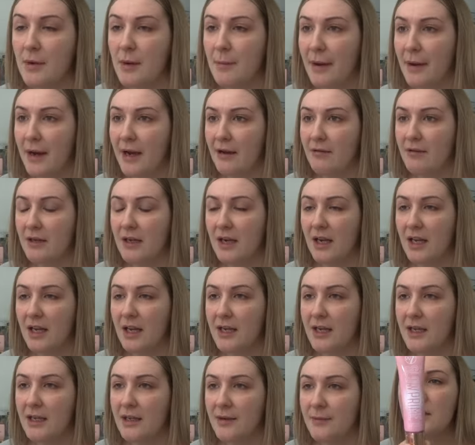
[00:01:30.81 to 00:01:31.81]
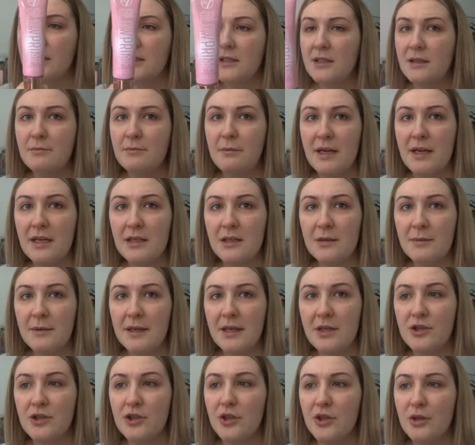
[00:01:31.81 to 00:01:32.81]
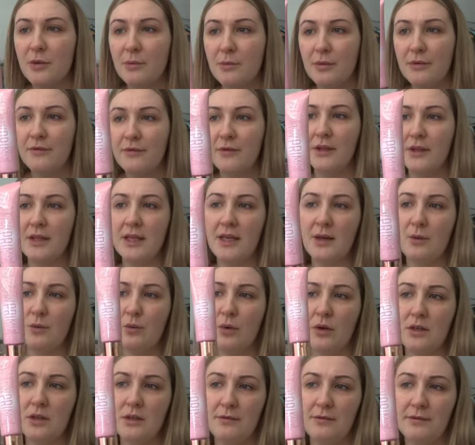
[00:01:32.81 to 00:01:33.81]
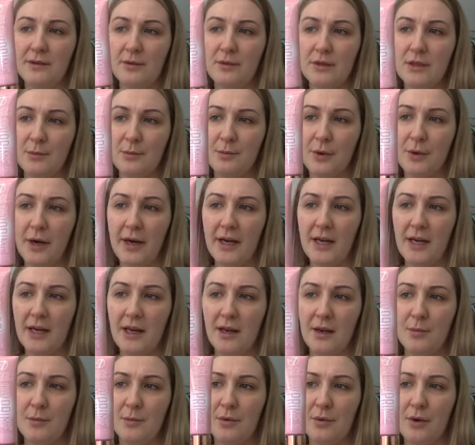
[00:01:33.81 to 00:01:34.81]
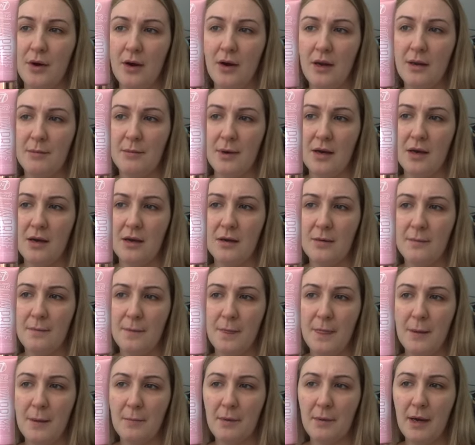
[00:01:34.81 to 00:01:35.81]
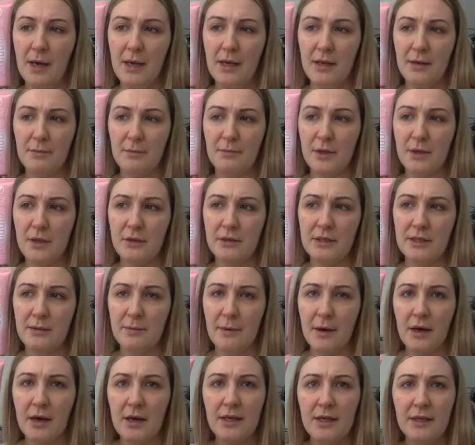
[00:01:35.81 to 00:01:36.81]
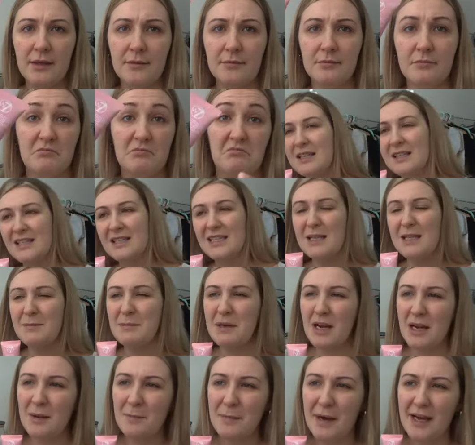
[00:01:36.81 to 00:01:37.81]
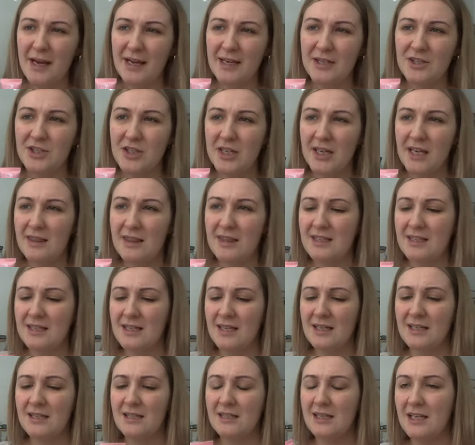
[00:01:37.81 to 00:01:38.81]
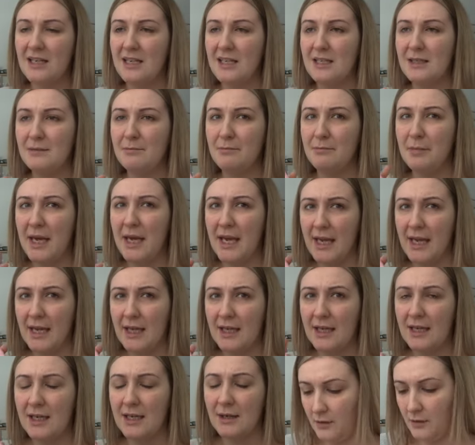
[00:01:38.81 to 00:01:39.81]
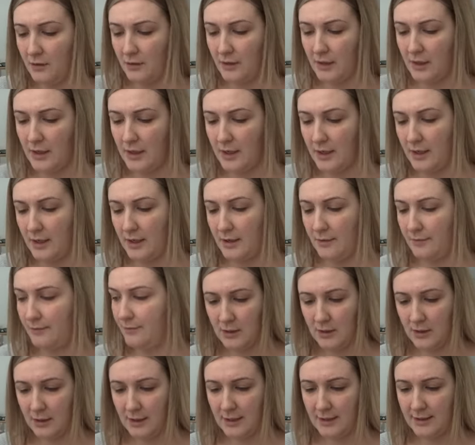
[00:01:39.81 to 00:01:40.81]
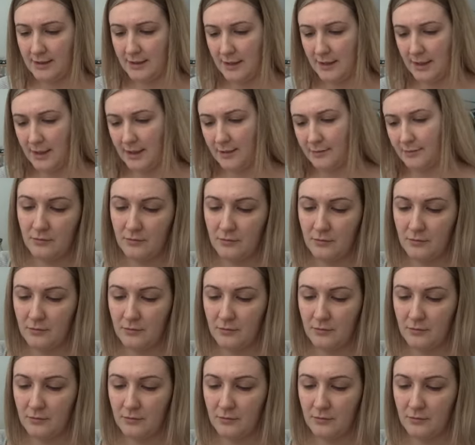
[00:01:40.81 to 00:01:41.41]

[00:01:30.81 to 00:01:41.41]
Apparently, this is meant to be a dupe for the Wonder Filter Brightening Primer by Beauty Pie. Similar packaging in the sense that it's pink. Okay, let's see.